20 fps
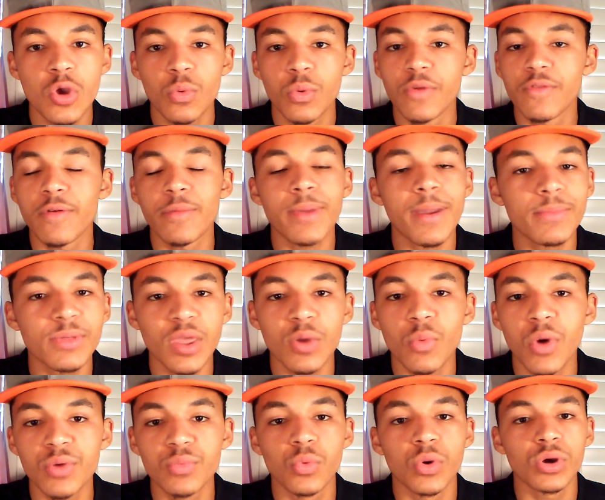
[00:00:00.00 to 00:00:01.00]
We remember they
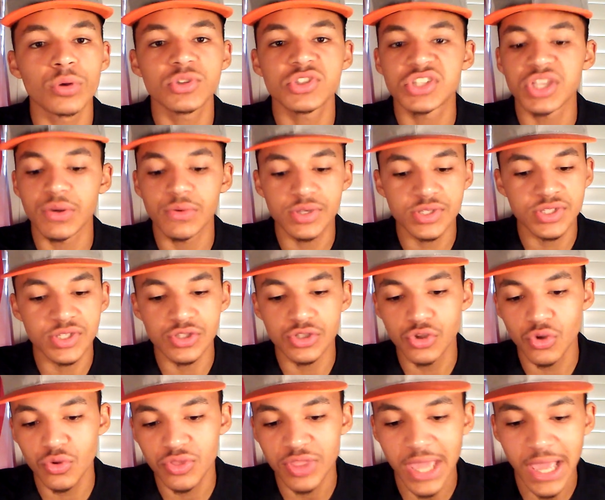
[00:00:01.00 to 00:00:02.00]
won World Series in
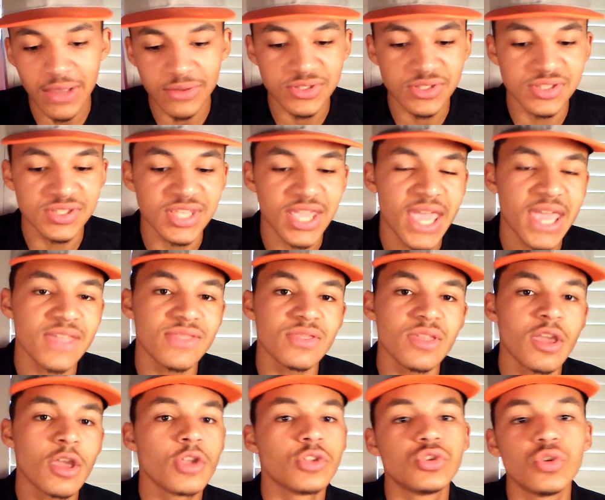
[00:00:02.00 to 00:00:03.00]
two thousand
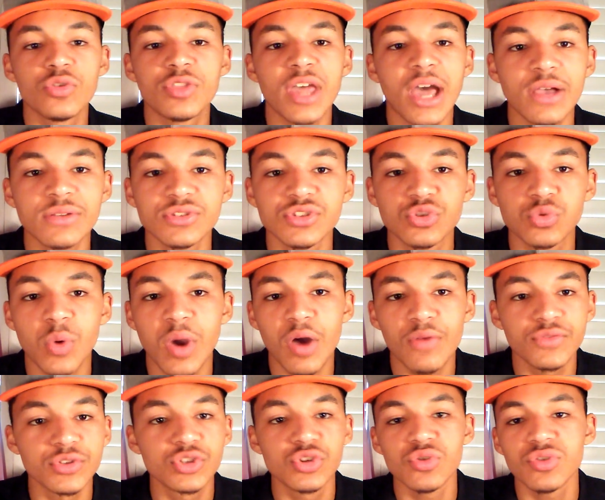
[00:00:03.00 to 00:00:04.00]
ten, two thousand
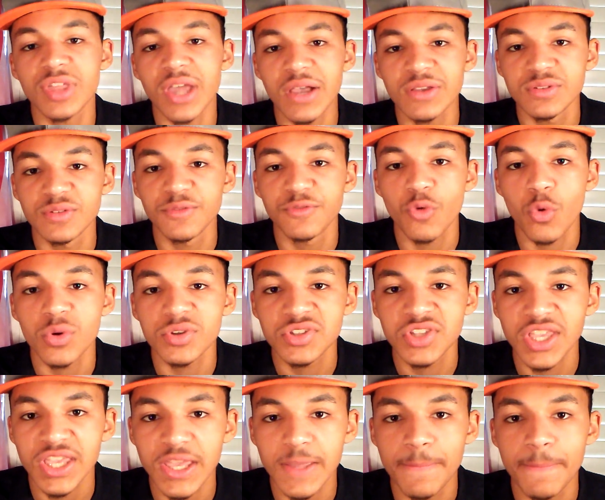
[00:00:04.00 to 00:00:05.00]
twelve, and two thousand
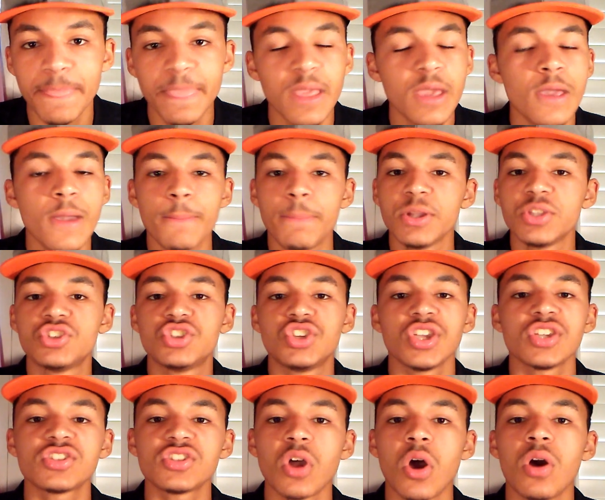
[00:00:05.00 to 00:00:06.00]
fourteen, but
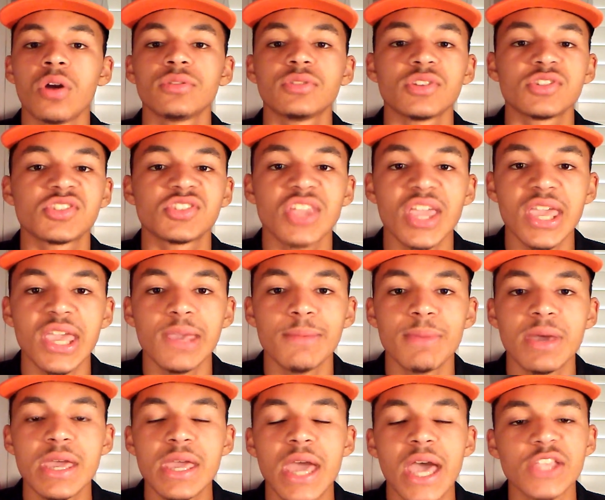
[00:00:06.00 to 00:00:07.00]
just aren't the
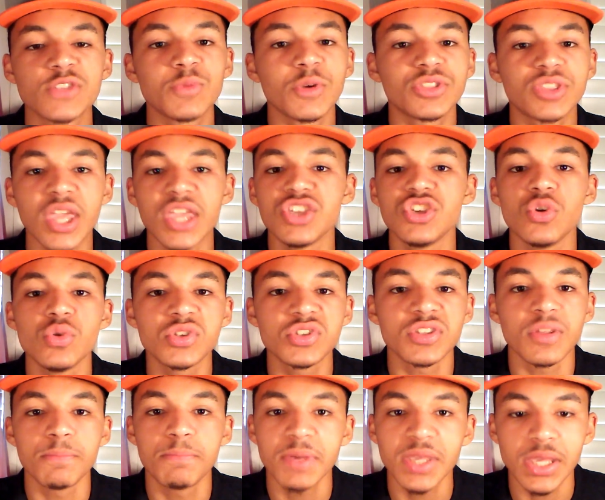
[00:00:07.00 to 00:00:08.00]
same as what they used
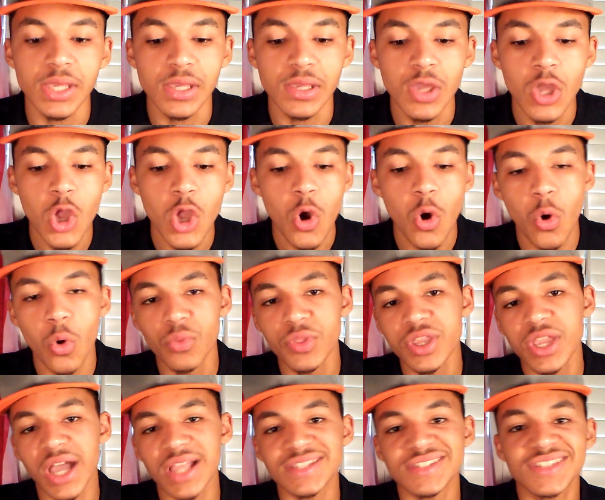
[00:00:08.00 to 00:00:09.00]
to be.
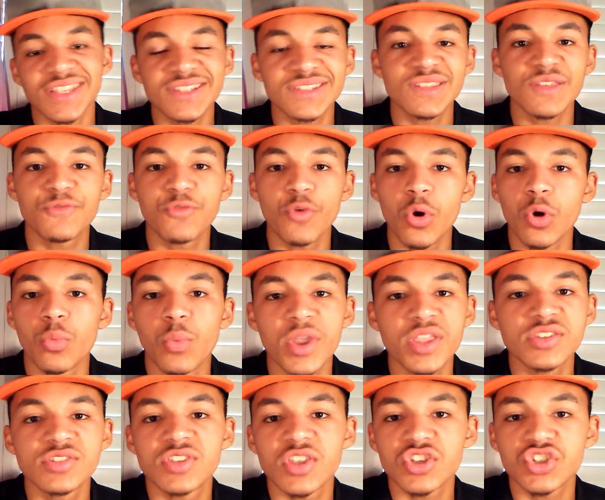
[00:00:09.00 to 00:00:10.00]
Only got sixty-four
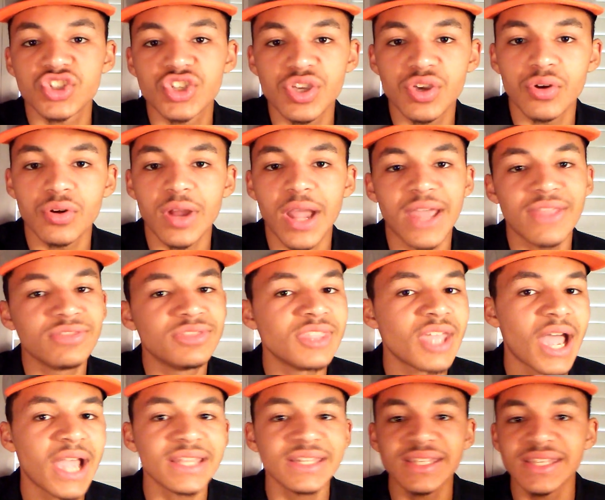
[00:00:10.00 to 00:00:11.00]
wins this year, had
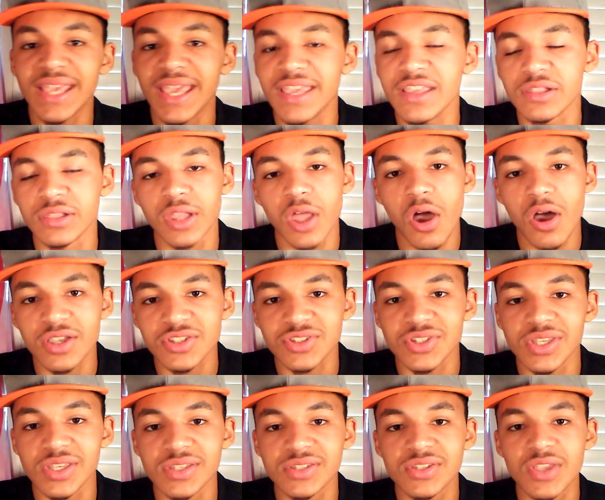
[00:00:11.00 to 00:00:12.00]
ninety-eight
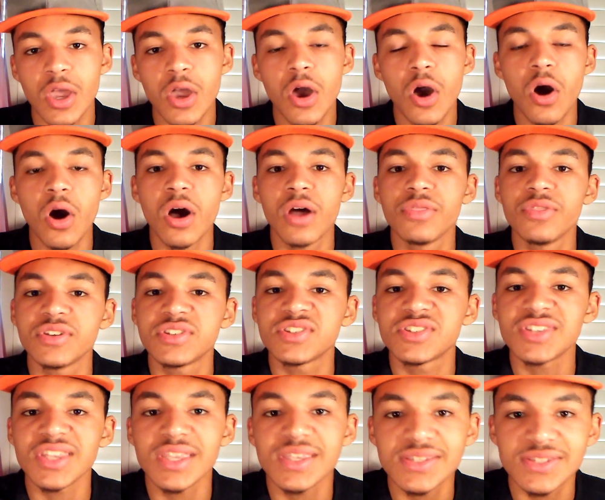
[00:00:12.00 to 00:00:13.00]
losses on the
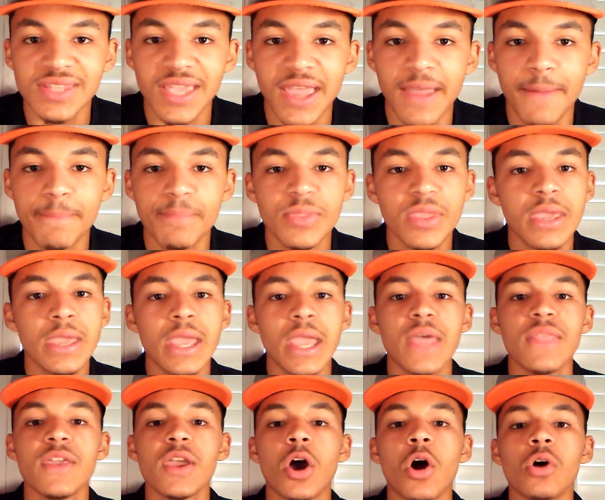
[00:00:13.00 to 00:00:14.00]
season,
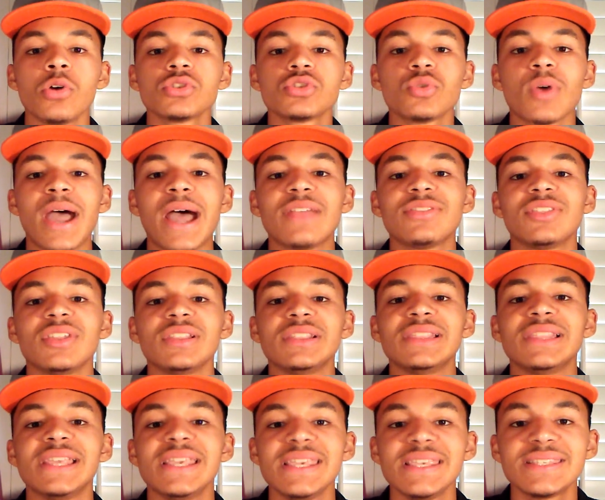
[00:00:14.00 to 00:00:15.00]
and they also had the
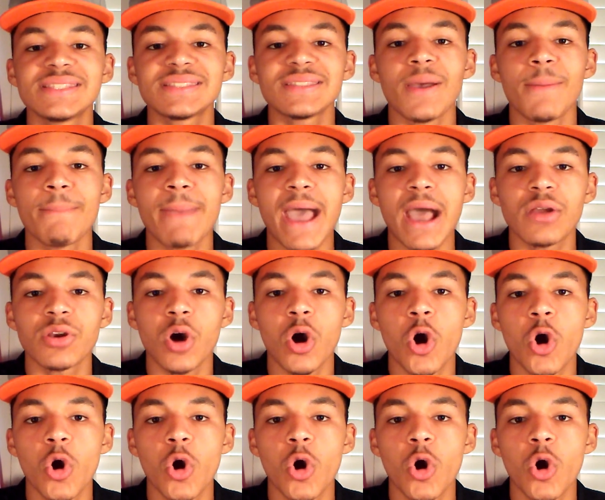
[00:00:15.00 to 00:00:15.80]
least amount of